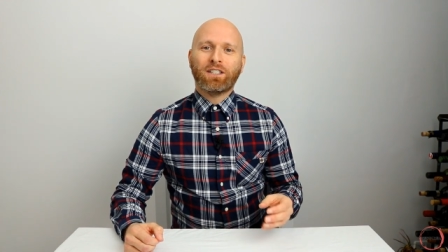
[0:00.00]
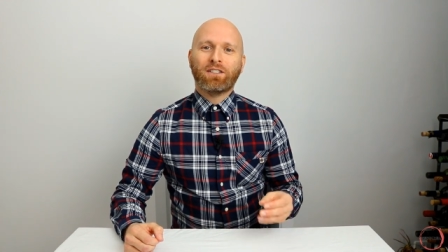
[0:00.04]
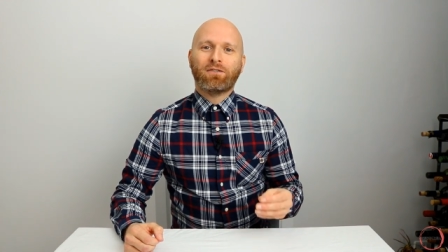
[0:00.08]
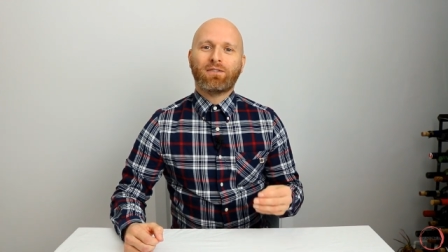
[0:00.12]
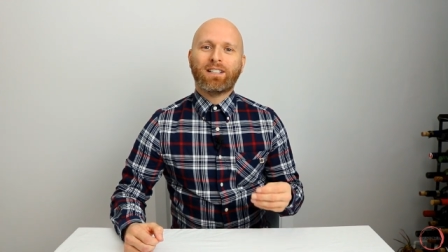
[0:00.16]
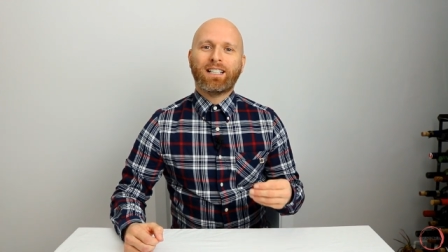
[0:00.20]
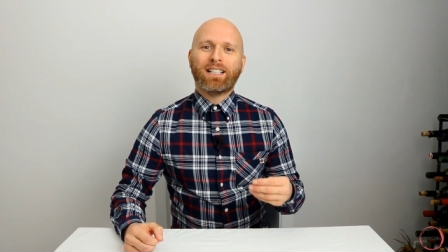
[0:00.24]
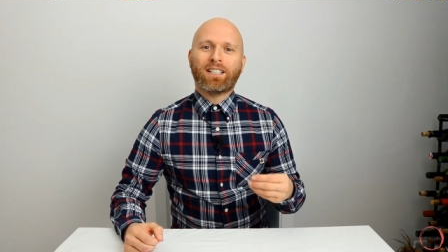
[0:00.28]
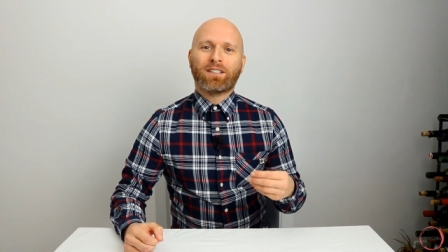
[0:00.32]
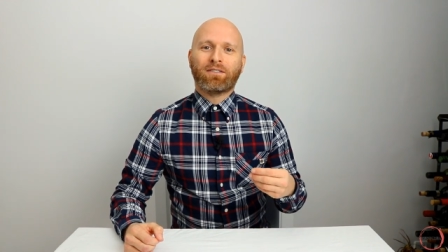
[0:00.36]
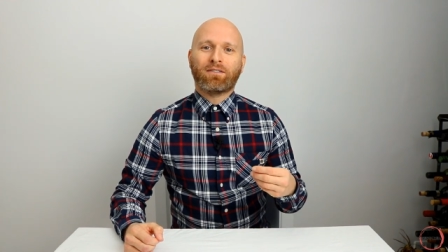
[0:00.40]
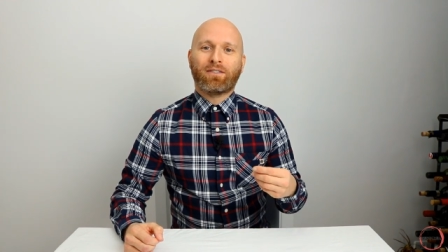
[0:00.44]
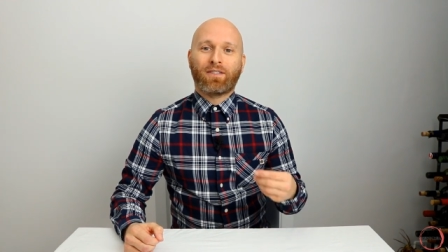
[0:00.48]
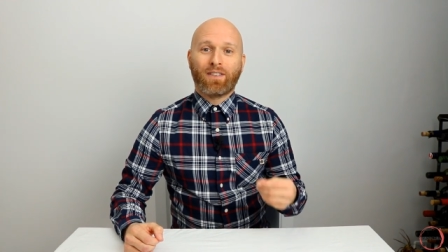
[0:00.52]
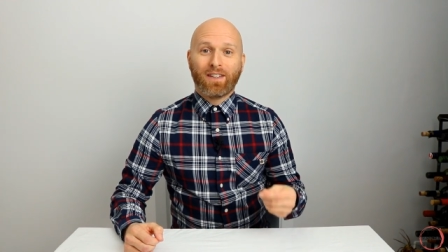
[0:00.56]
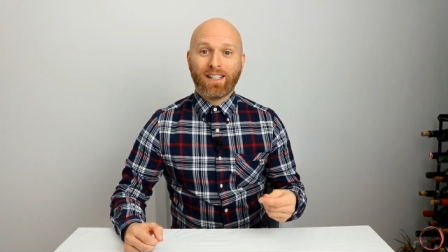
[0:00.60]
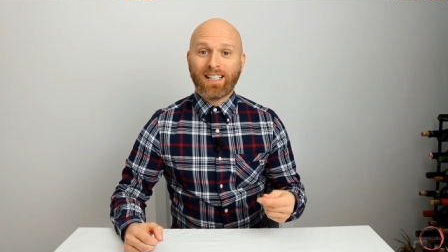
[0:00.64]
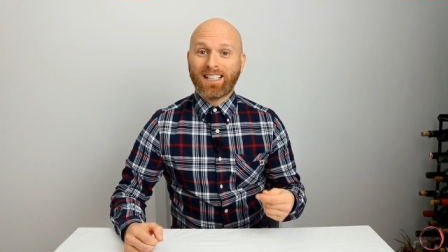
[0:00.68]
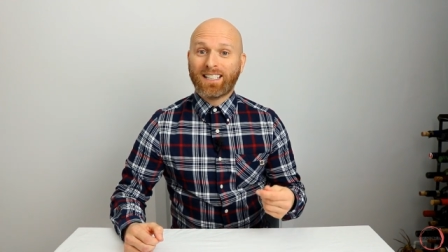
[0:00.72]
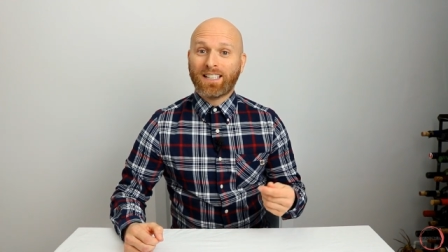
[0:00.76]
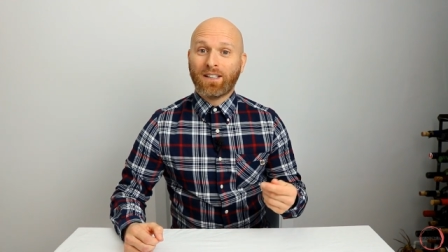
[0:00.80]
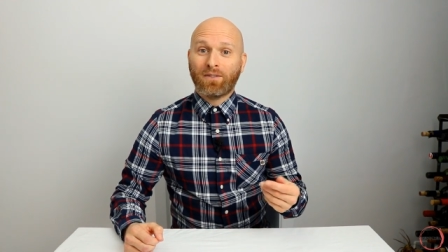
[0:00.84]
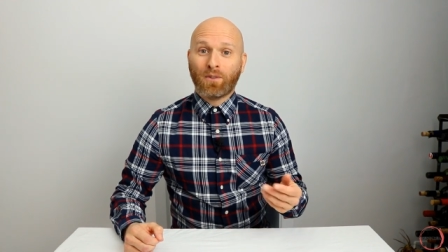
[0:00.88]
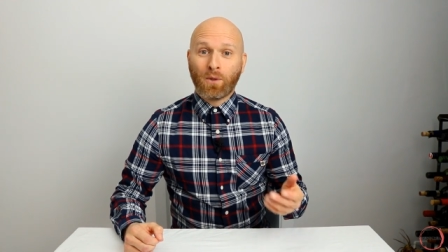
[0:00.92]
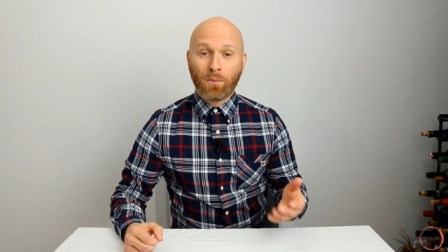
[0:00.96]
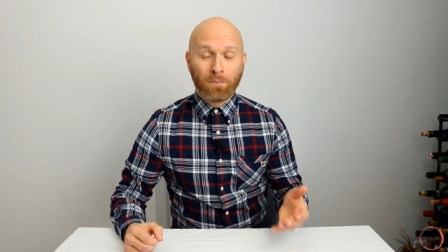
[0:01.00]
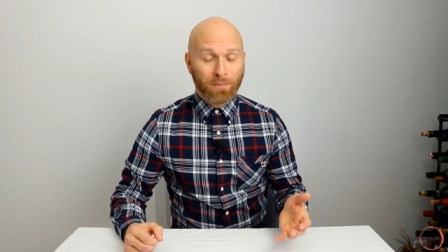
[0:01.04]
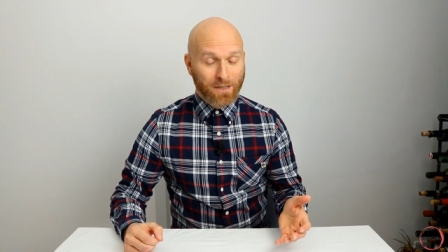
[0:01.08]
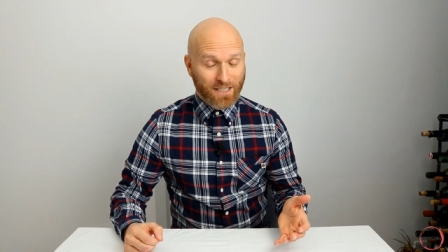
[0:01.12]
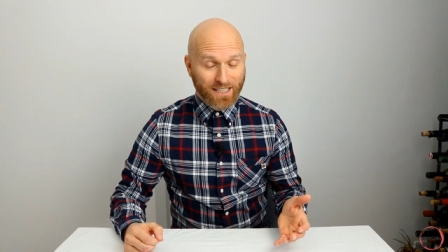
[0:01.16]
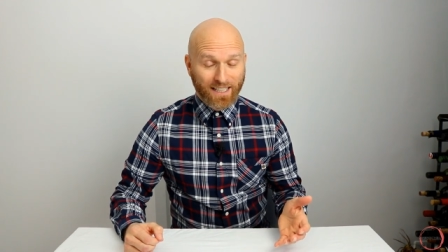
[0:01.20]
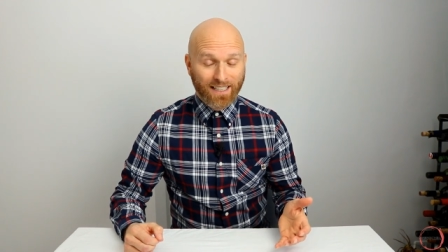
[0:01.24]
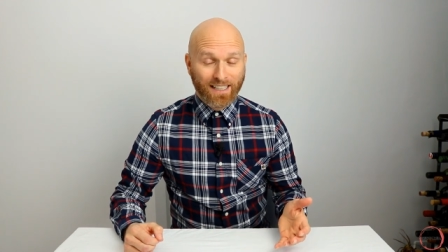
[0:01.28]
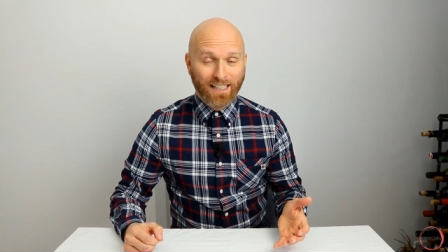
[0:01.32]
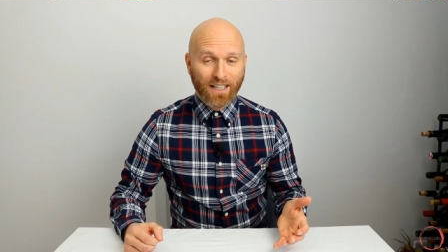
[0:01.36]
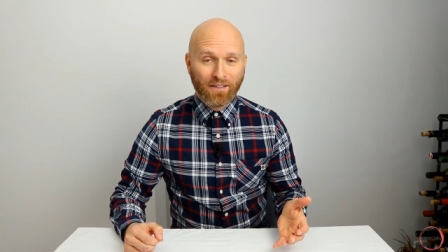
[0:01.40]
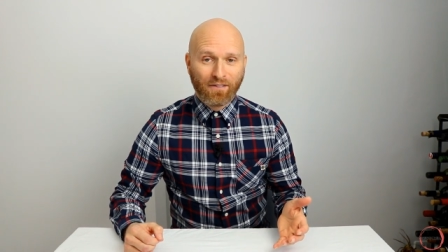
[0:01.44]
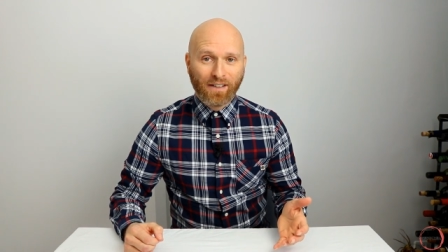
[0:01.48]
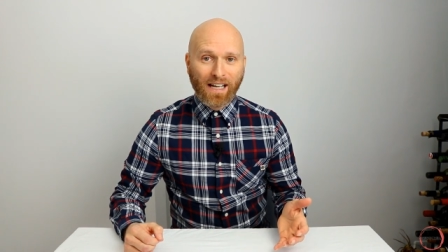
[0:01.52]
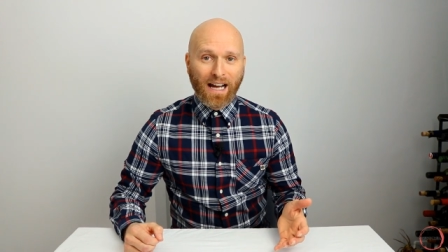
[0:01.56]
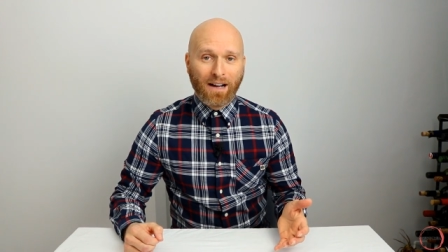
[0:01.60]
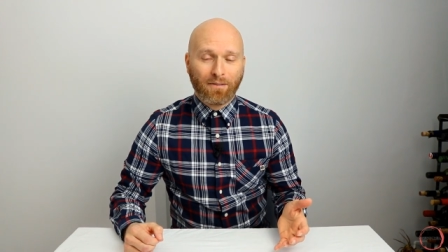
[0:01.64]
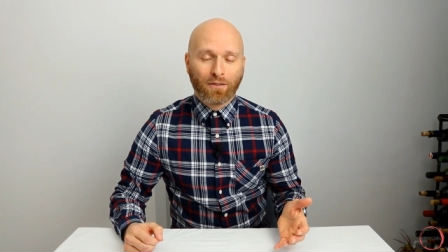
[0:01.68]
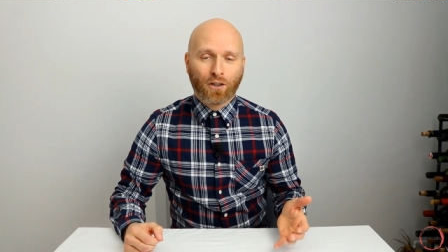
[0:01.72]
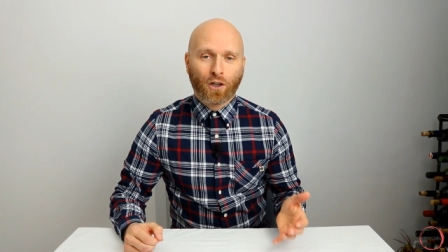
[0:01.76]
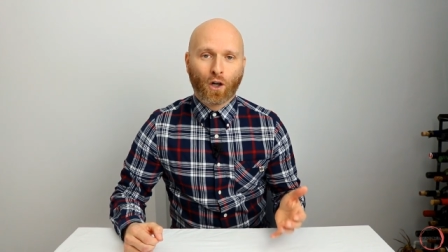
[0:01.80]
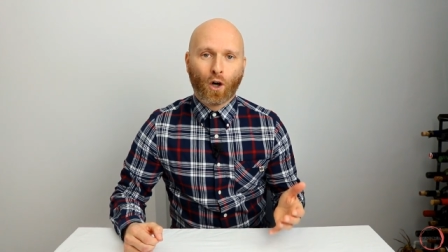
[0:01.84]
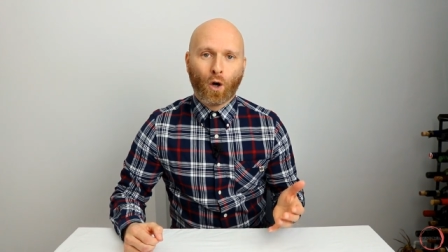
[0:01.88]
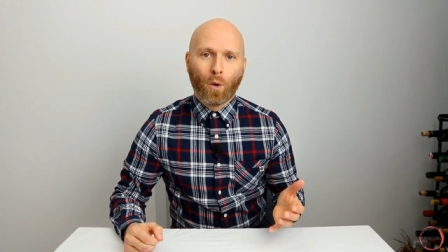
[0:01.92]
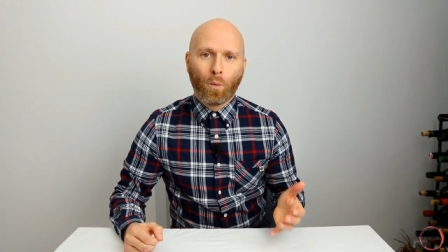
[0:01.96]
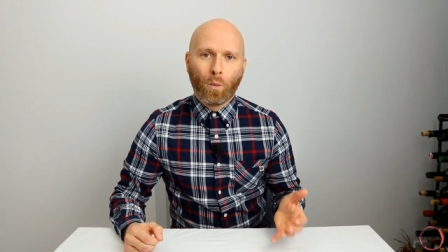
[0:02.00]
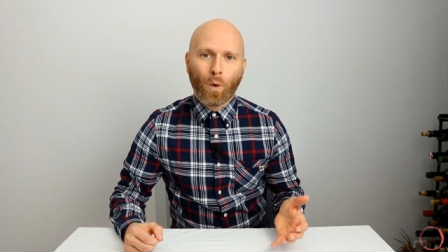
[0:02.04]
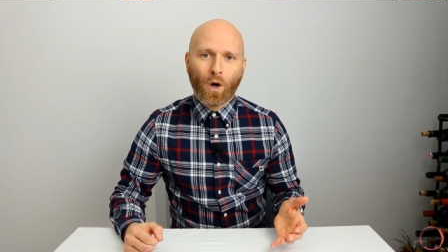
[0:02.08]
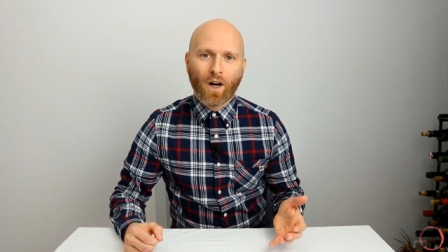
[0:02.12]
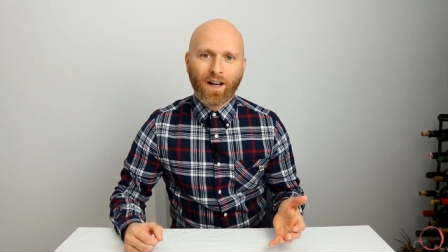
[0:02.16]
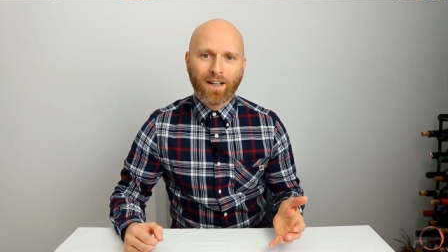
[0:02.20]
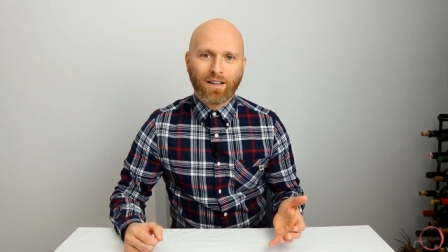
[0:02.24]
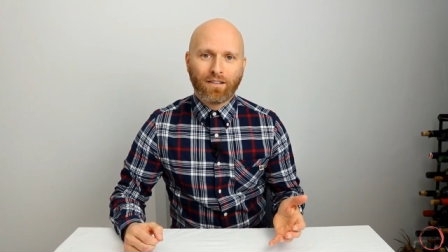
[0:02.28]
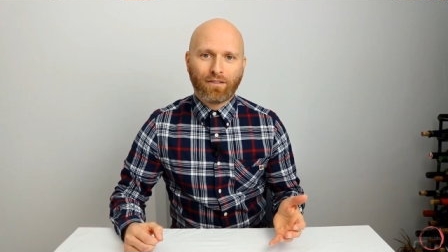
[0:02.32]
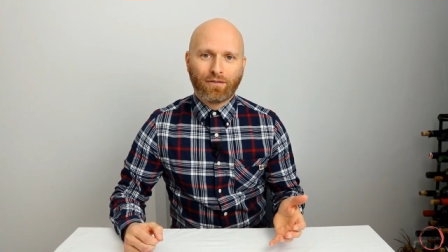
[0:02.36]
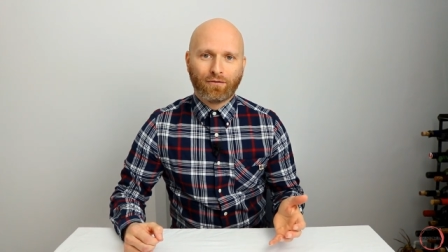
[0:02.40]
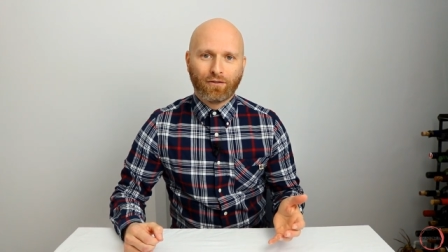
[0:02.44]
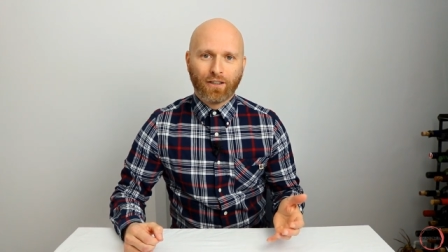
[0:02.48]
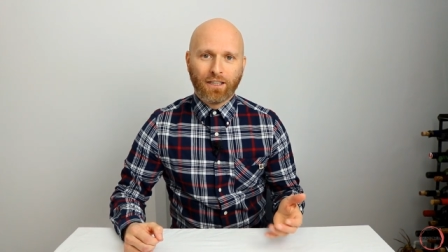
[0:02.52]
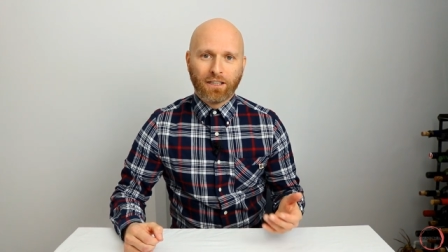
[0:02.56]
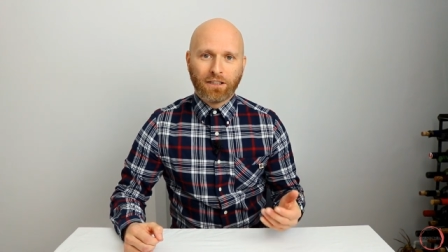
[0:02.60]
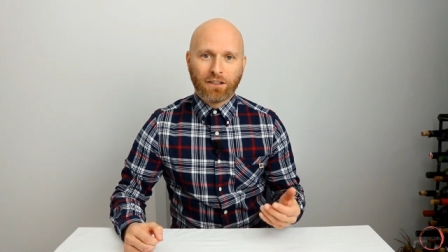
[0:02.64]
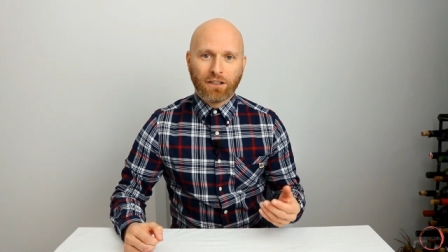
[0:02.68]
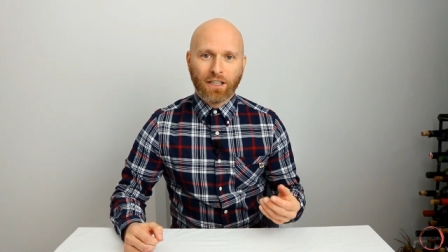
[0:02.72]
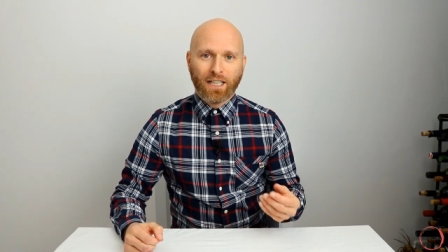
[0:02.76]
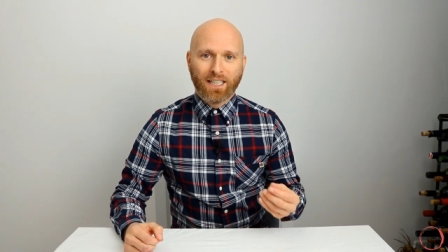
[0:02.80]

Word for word: The reason for this, if you particularly if you haven't got a wine fridge,